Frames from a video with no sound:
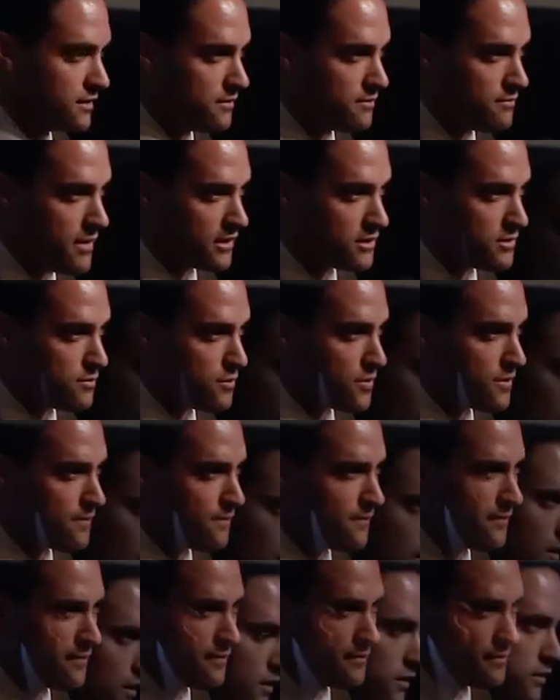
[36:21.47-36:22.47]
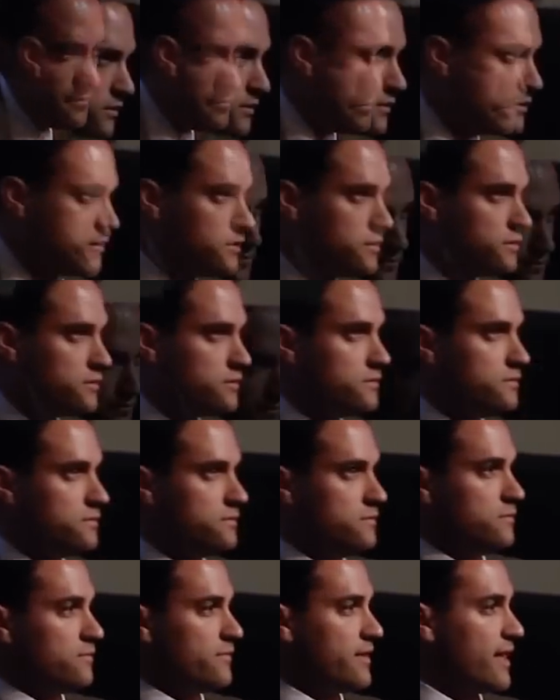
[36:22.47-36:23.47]
Medical Board.
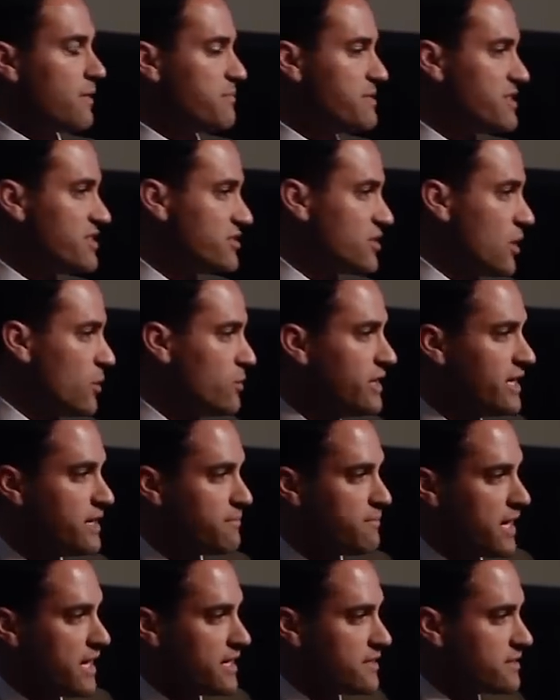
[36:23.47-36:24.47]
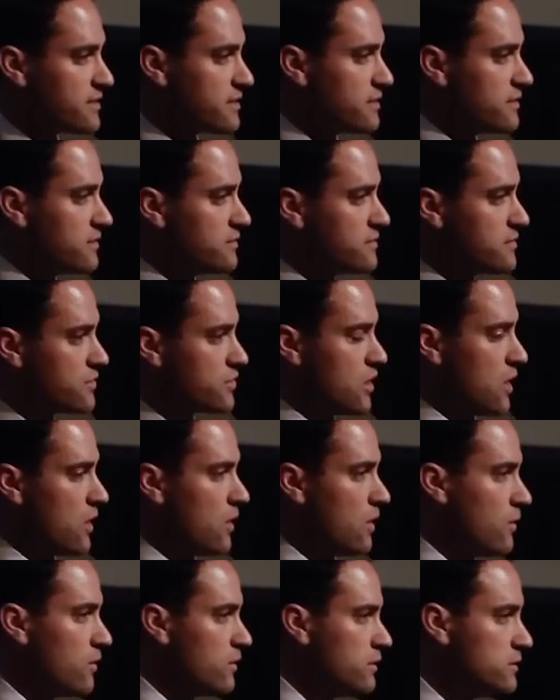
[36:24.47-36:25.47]
That'll be zoning based.
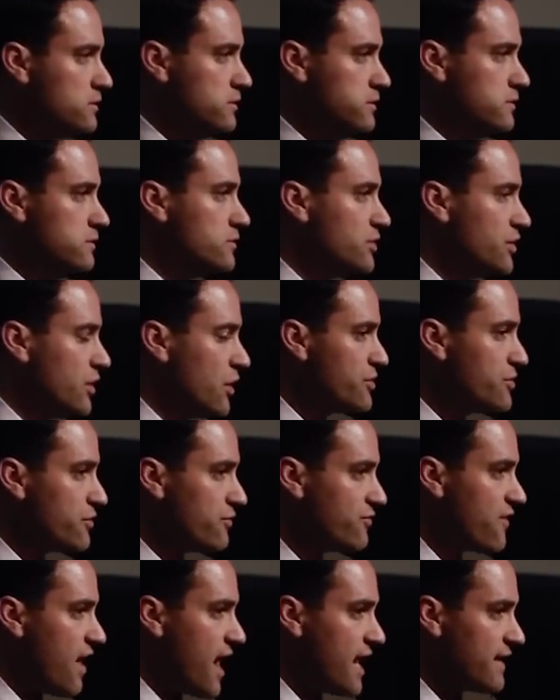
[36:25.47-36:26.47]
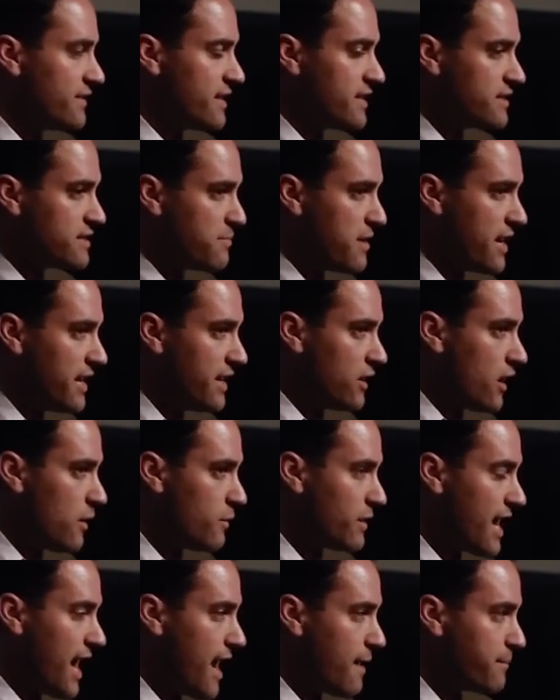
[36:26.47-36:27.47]
So, you'll find that depending on
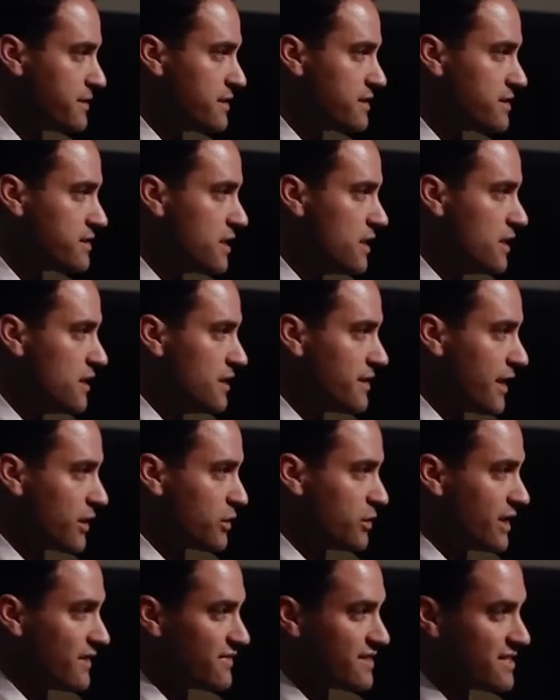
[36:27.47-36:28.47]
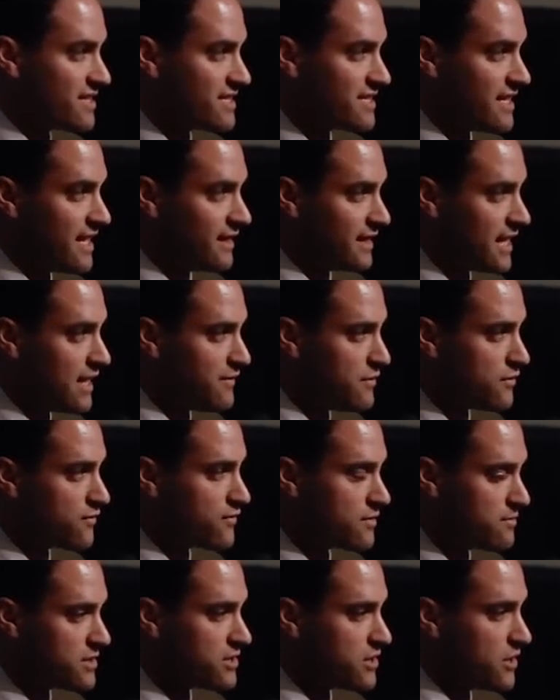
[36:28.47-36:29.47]
what happens, not only at the state level
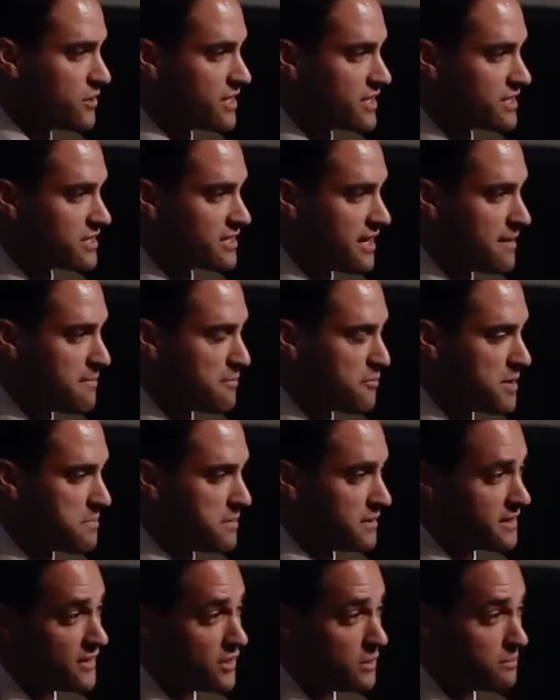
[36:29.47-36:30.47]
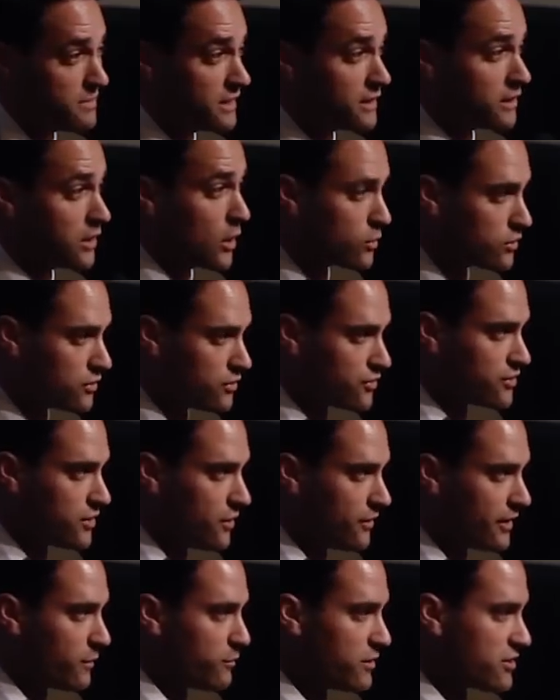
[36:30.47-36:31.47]
from a zoning standpoint, but then there'll be local
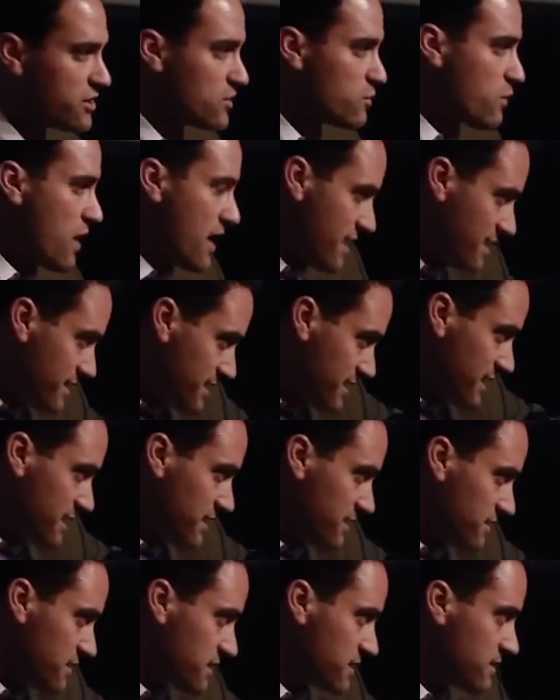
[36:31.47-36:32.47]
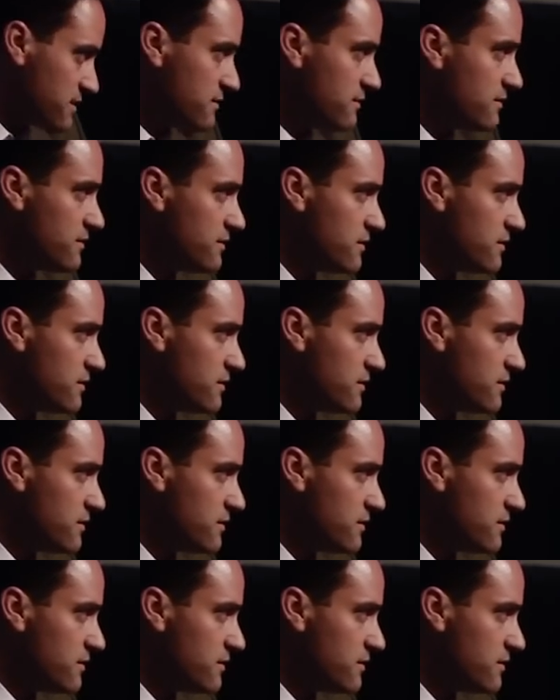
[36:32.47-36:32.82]
zoning, which is why I said to this